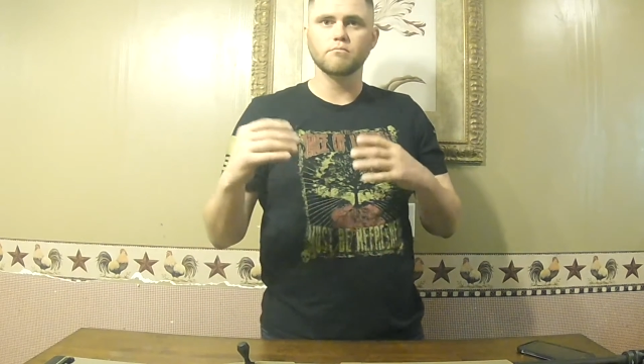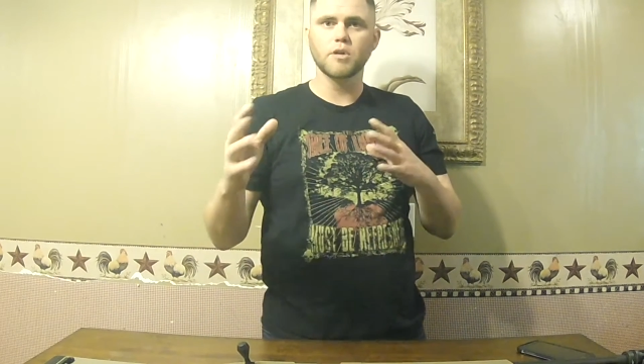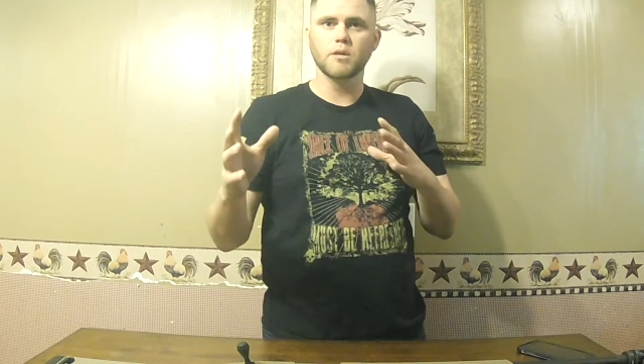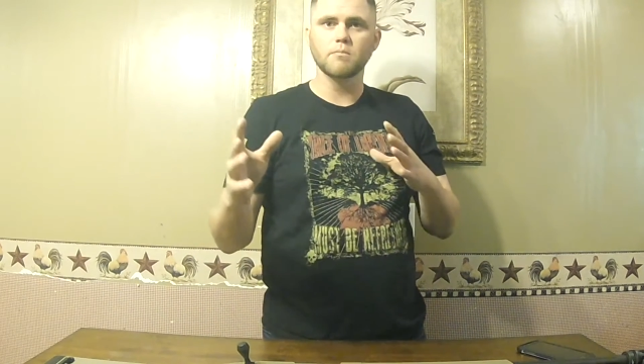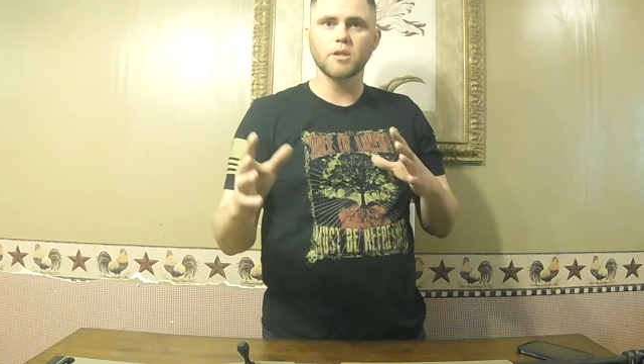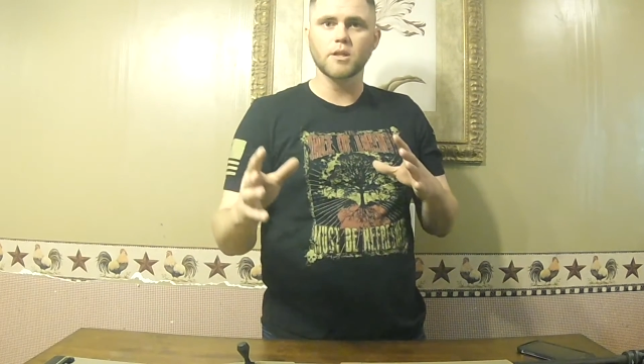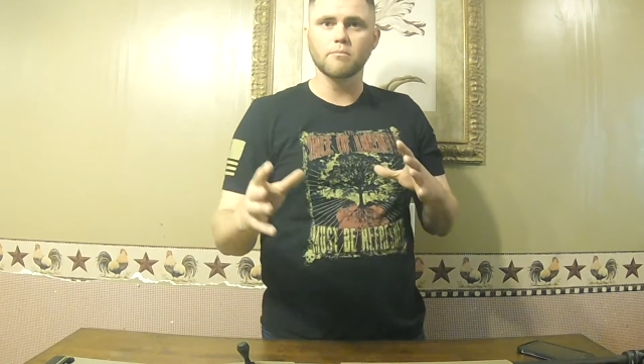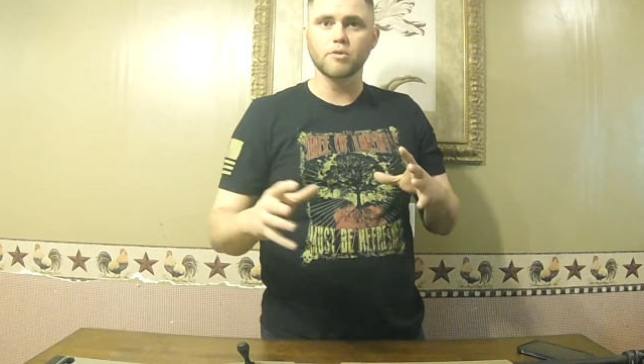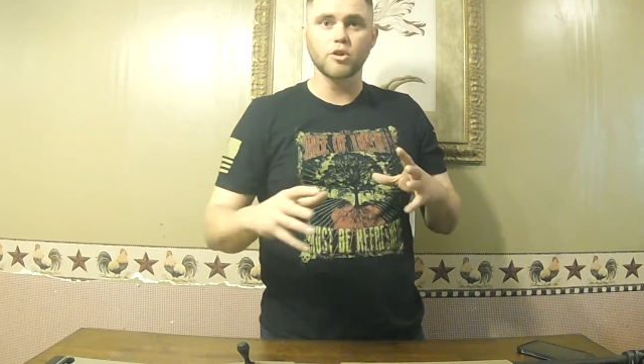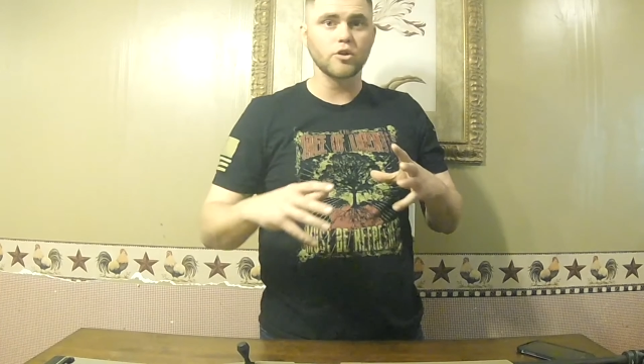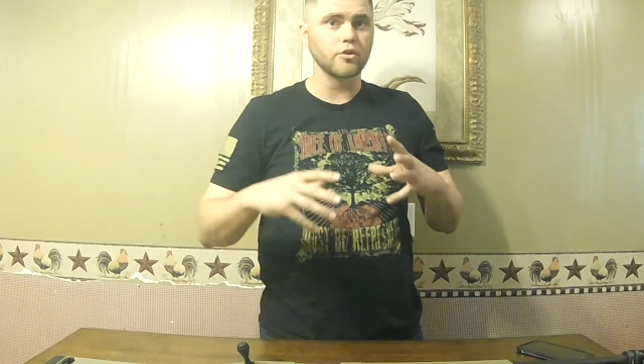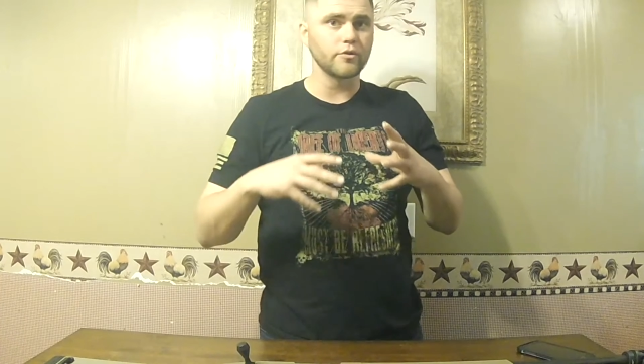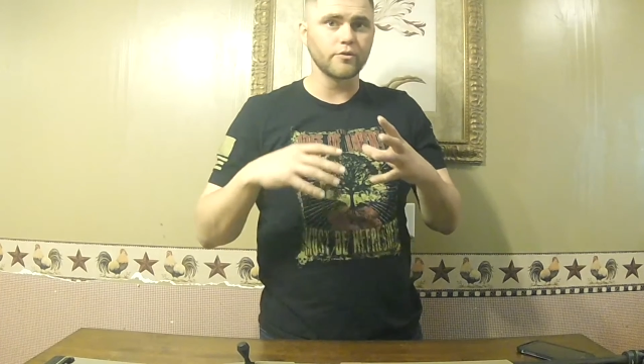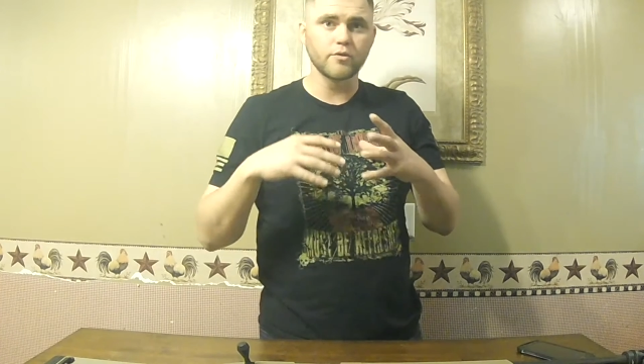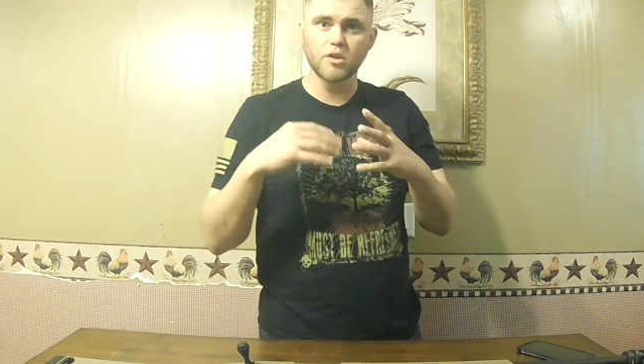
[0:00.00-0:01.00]
public
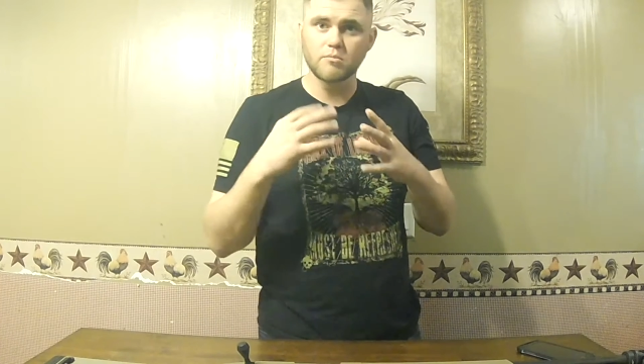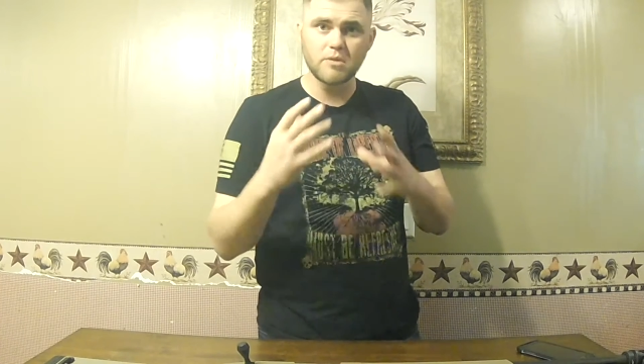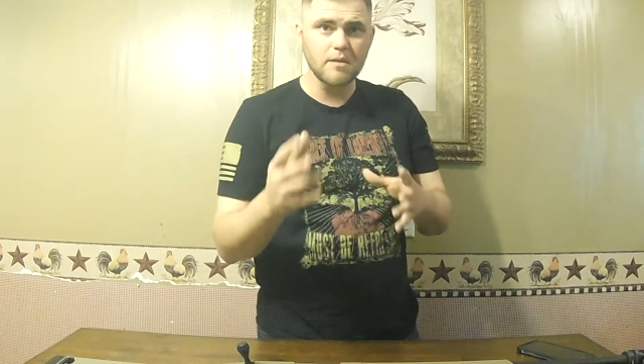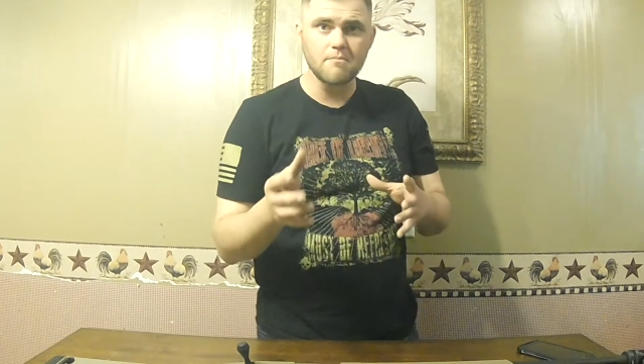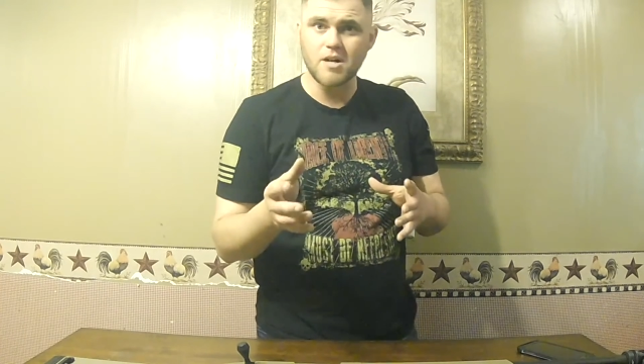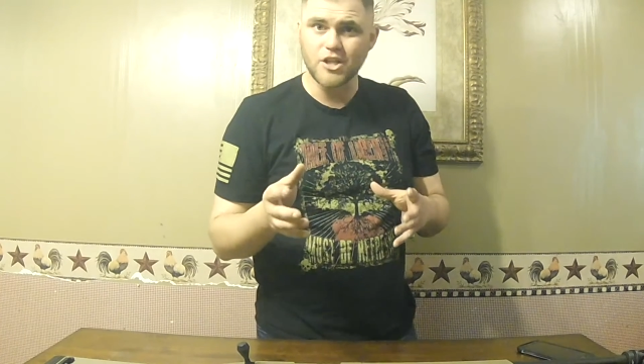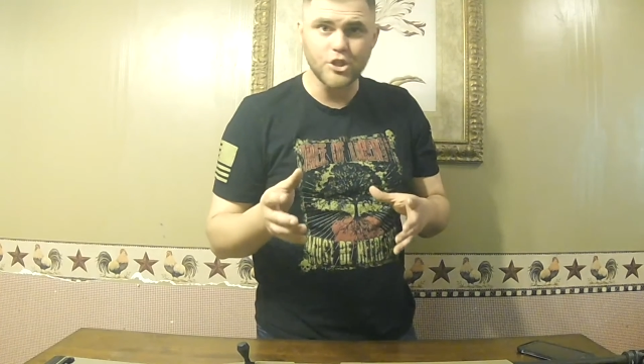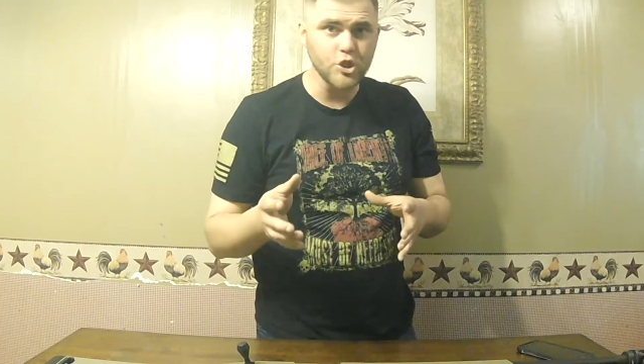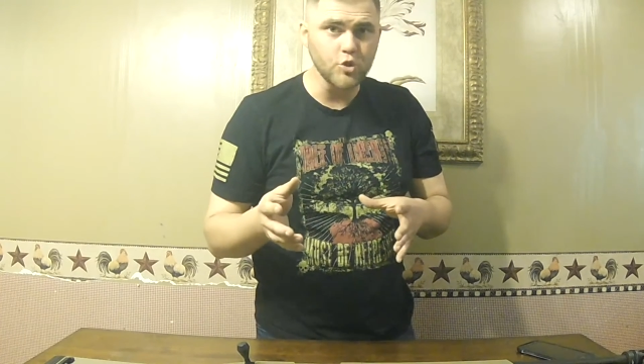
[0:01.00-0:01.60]
because somebody might